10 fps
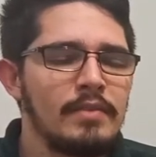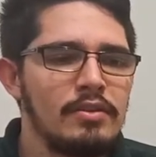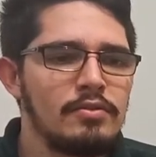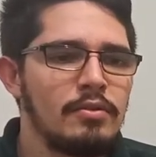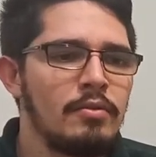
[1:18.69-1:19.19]

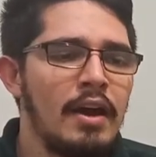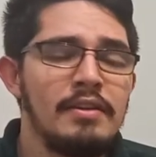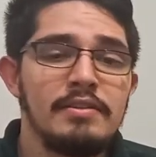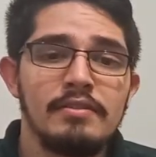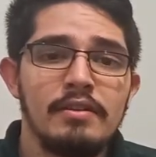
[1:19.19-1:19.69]
So
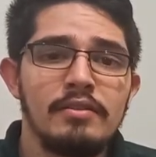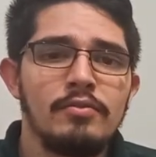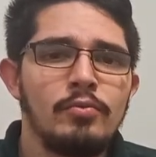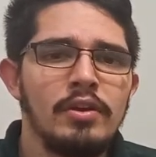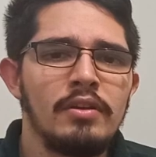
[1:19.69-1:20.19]
I started
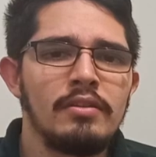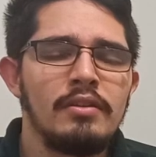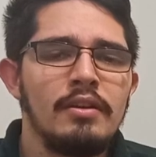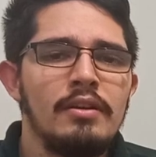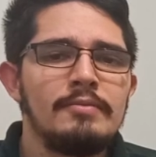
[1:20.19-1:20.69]

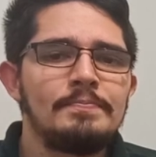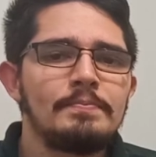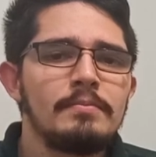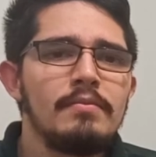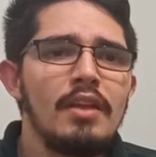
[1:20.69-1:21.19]

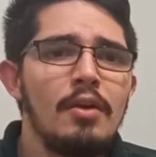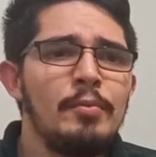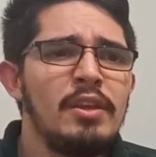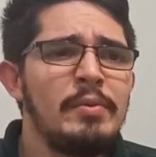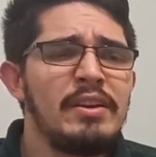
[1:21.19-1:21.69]

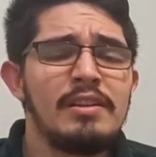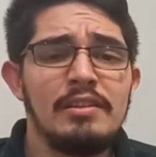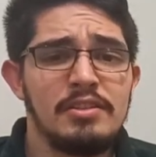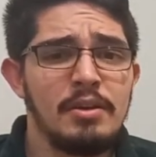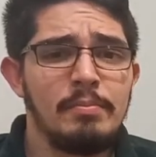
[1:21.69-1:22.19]
with a very
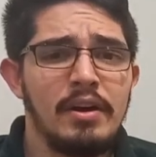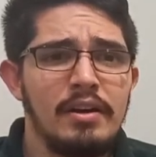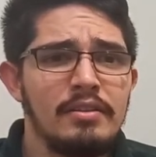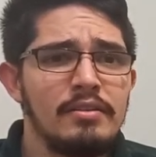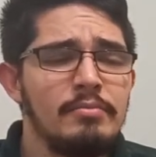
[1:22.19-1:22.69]
cliche
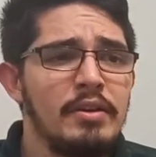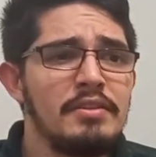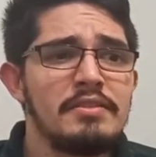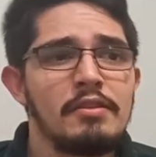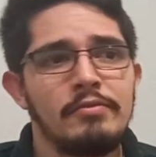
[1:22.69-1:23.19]
part, very
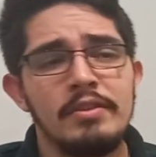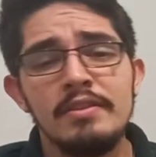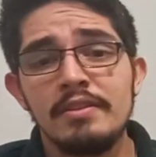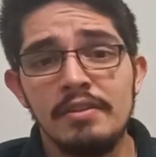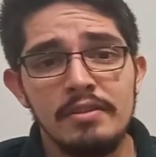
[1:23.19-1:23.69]

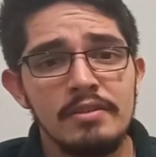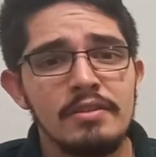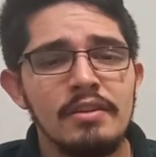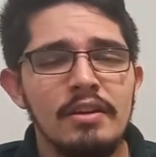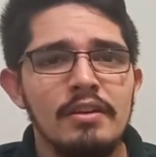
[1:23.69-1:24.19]
Stravinsky-ish,